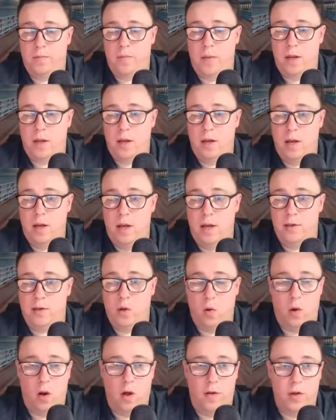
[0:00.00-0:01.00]
is
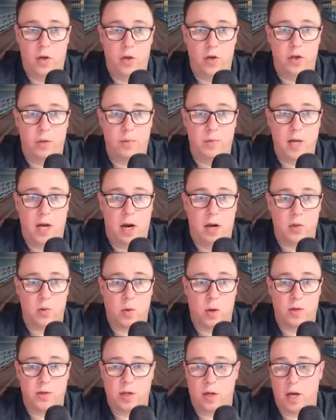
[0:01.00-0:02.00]
all on the YouTube channel as well,
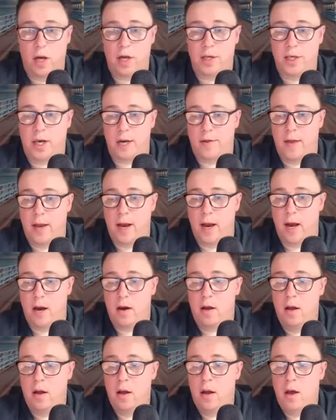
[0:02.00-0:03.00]
so you can go check that out.
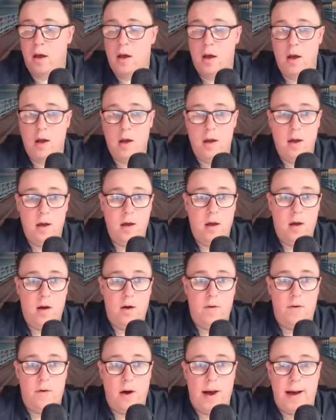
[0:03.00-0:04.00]
All
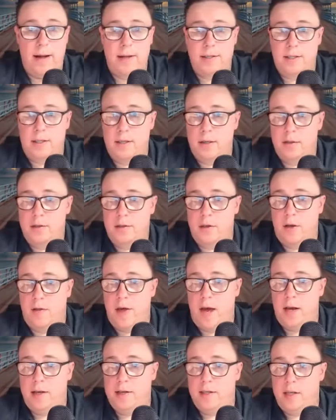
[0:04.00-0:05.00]
right, so that
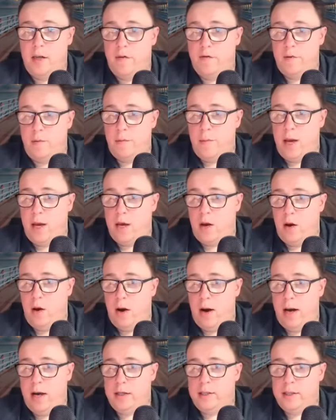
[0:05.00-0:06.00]
is it for me,
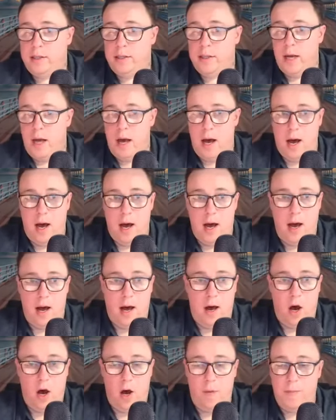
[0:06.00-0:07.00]
guys.
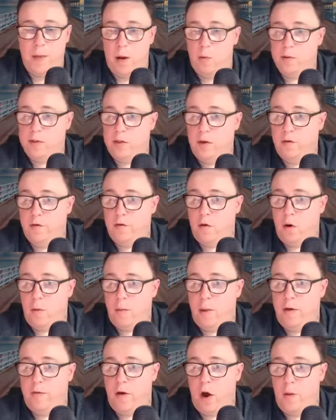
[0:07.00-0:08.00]
Hope that was informative.
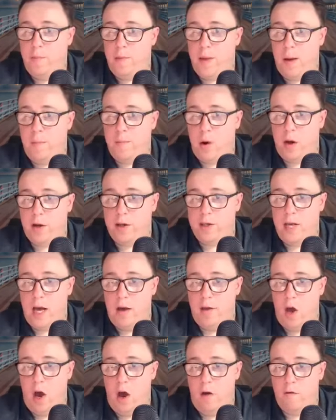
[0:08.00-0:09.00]
Hope that broke down the
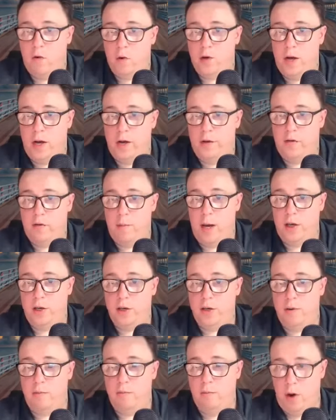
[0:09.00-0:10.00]
overall
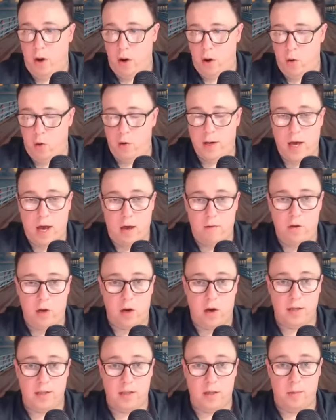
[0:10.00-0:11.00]
transformation model, gave you
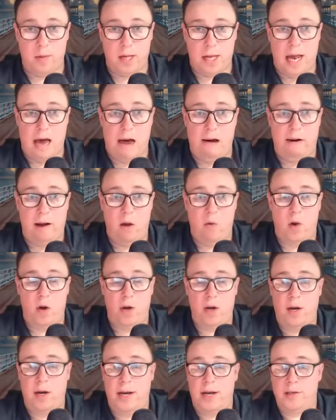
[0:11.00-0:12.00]
guys some clarity on what you
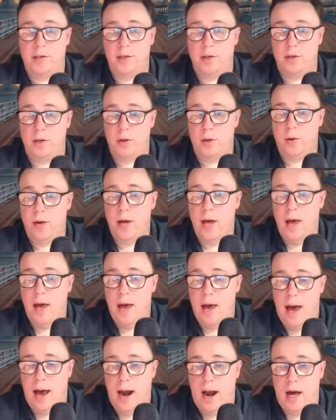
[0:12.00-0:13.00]
need to do,
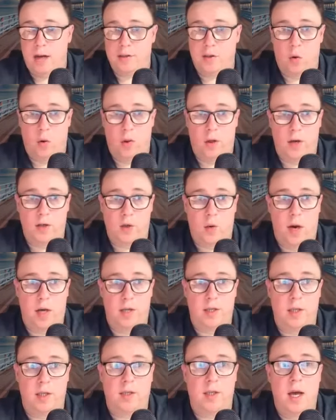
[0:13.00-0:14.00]
and answer all those
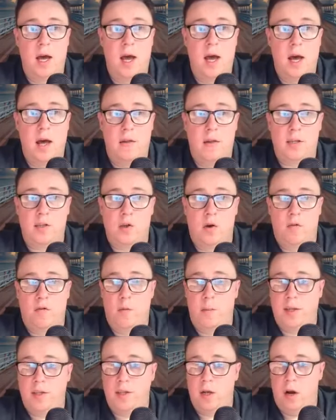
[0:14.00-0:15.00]
questions. That's all for me
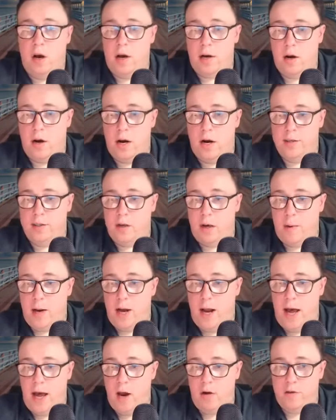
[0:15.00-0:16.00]
tonight, guys. I'm going to
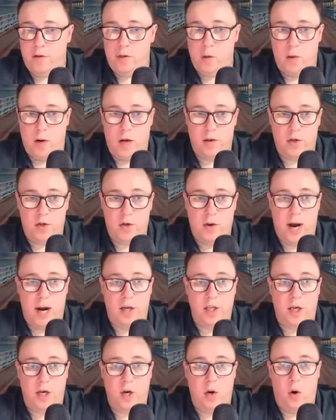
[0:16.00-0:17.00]
head off to another strategy
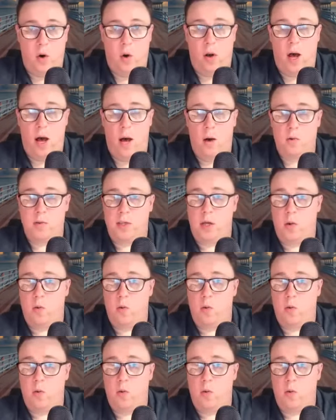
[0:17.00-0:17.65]
call. I will see you all